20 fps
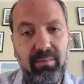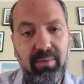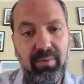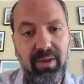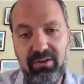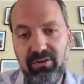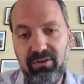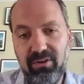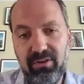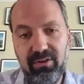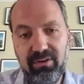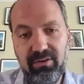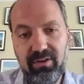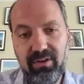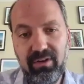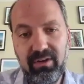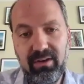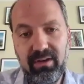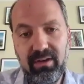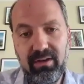managers
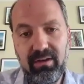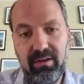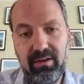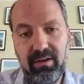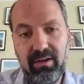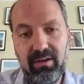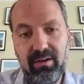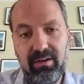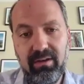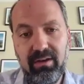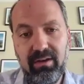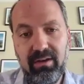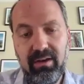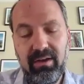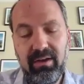and